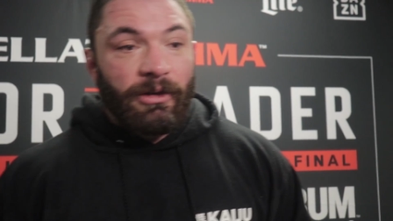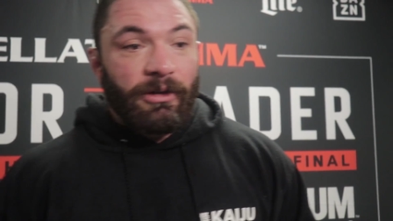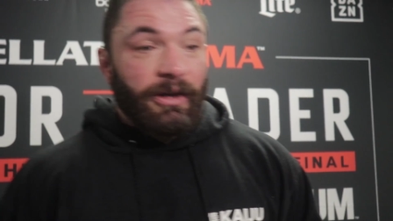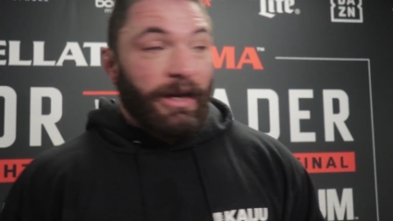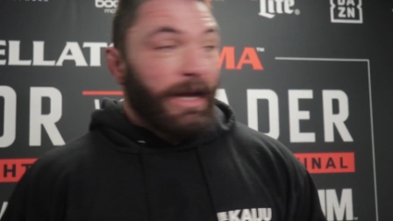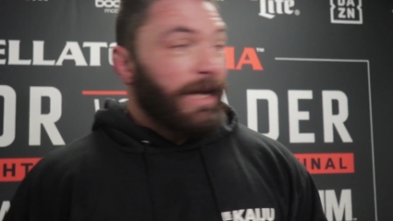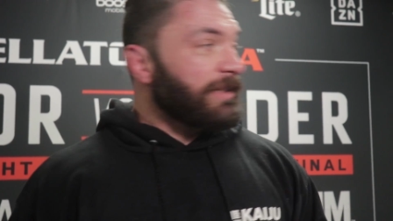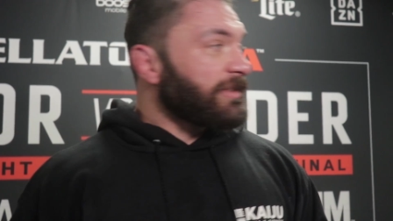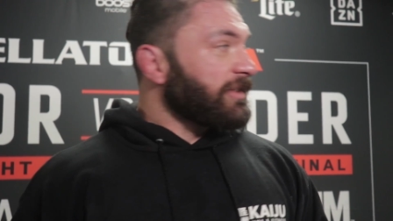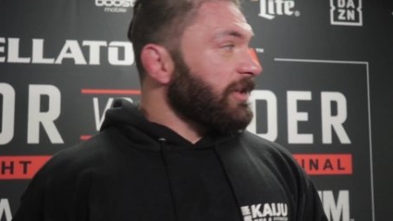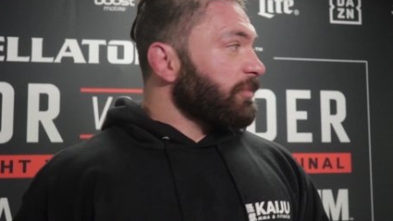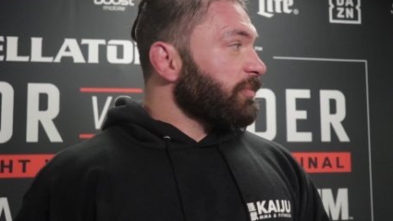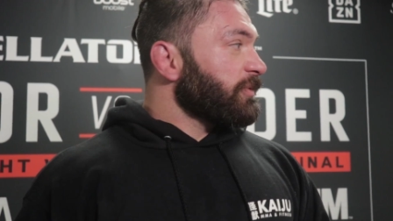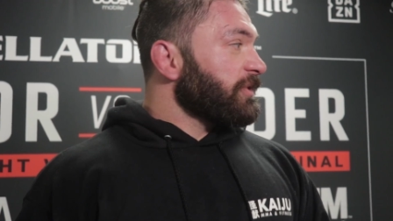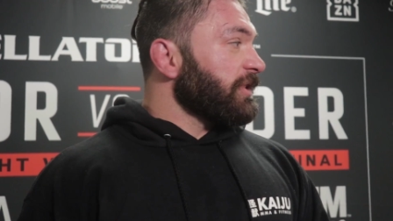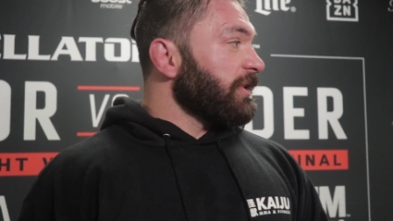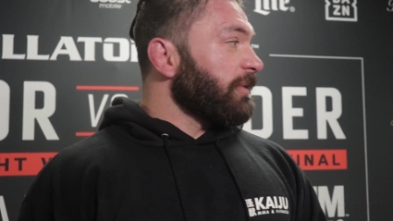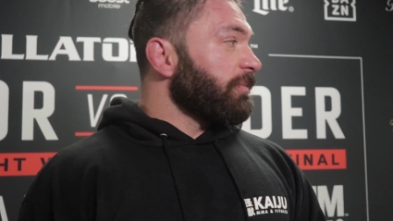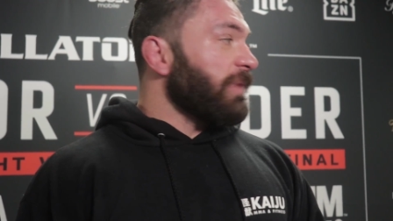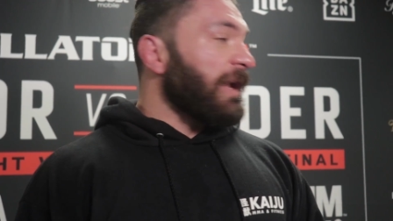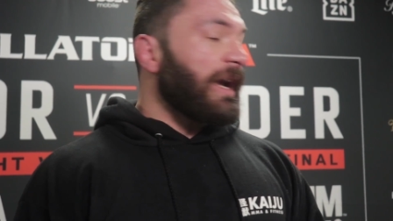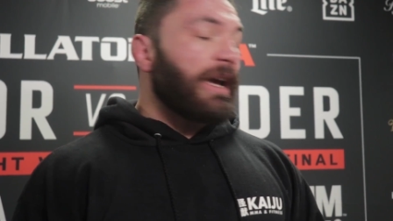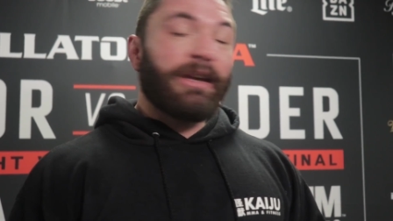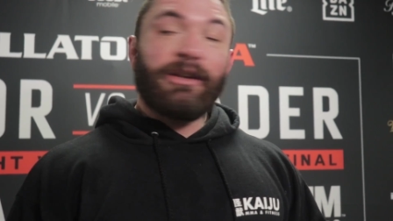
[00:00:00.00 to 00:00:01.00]
That's up
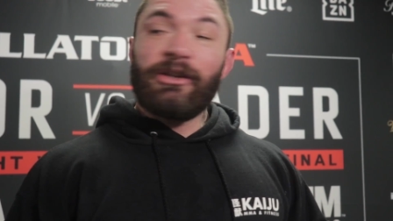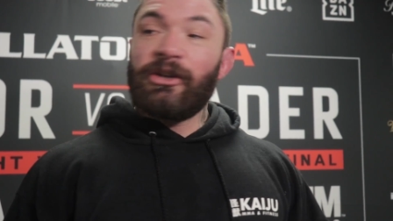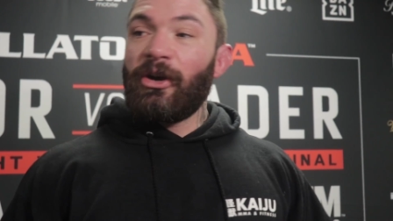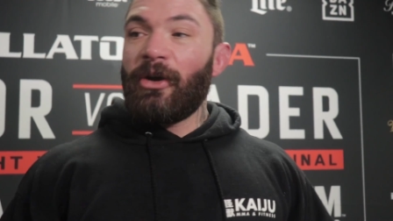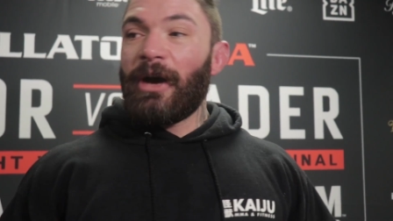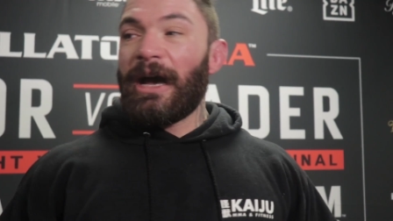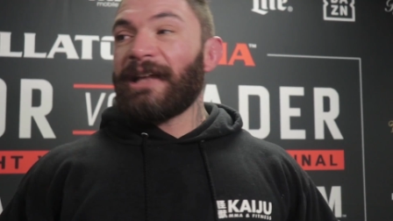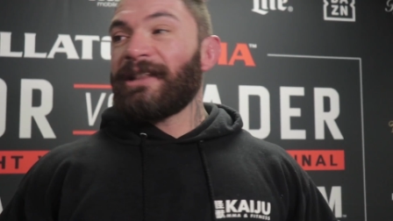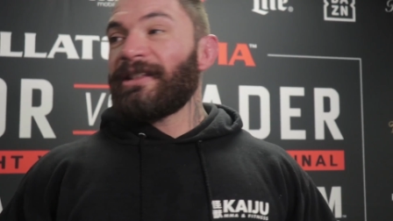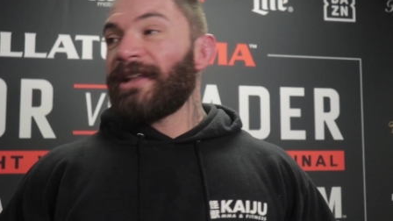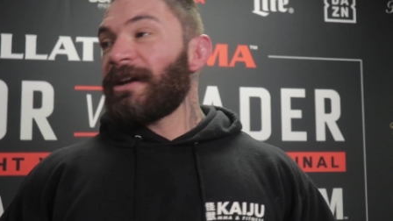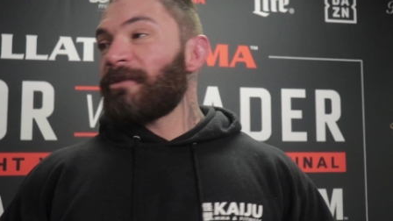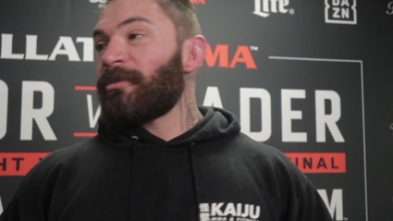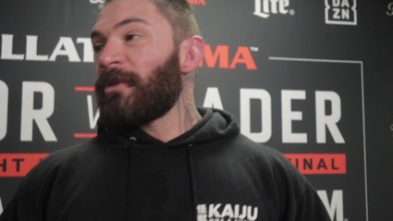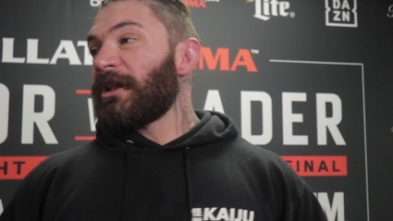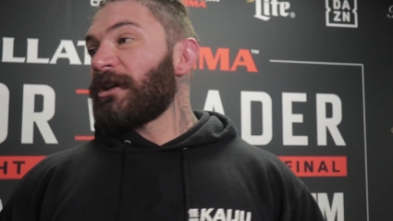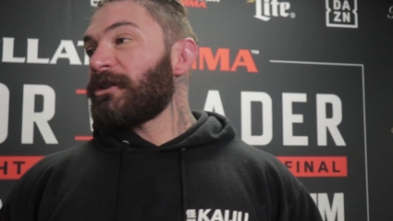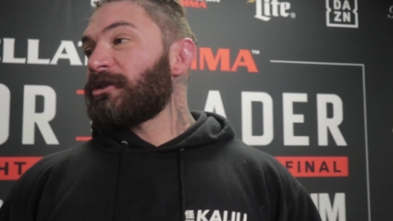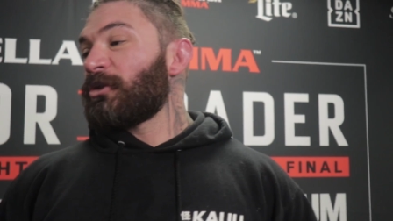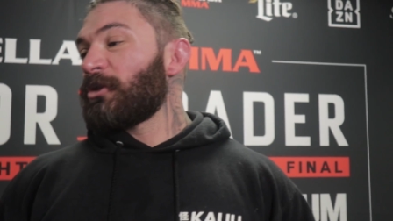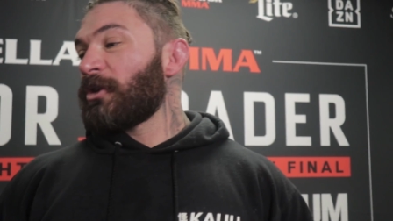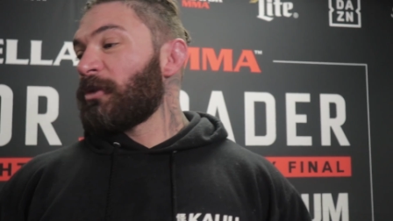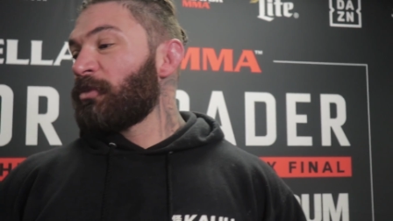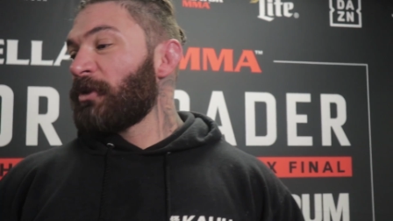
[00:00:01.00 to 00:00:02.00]
to, you know, I'd like
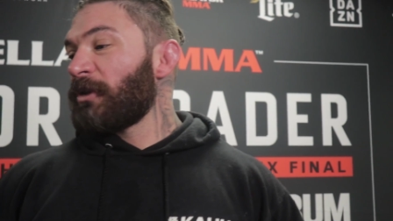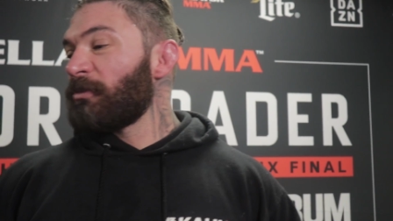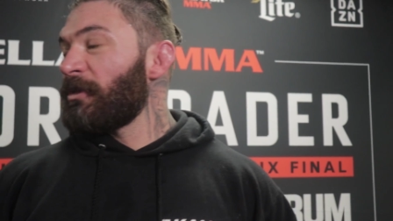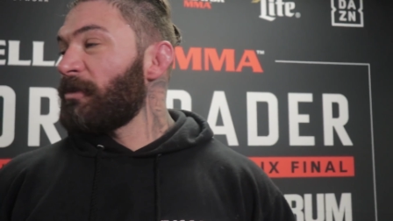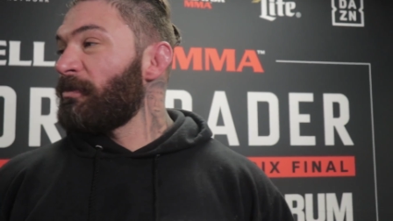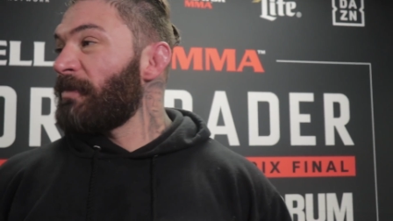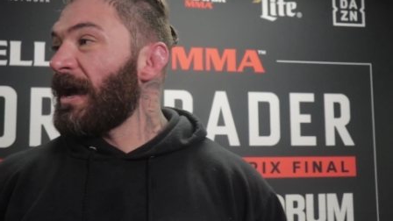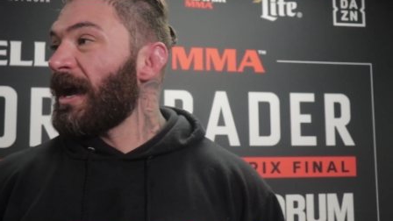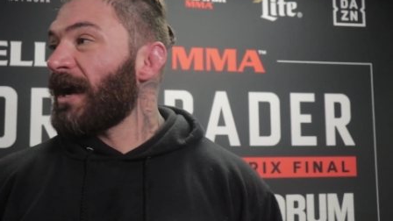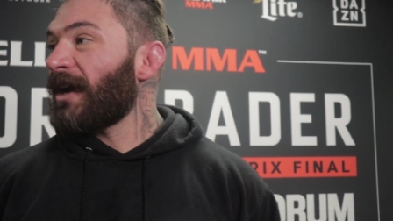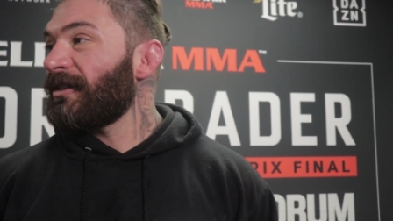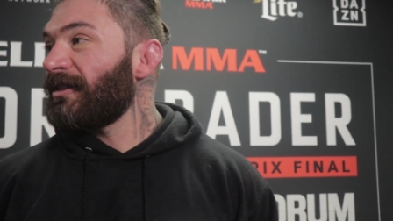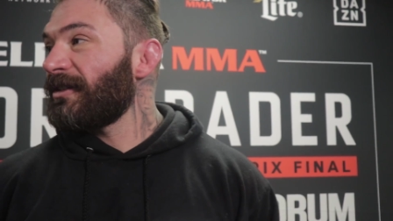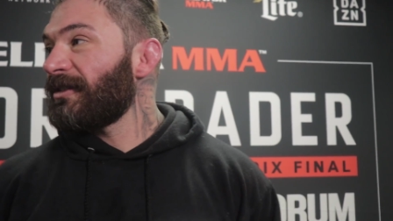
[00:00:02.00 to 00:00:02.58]
Bellator to bring me back.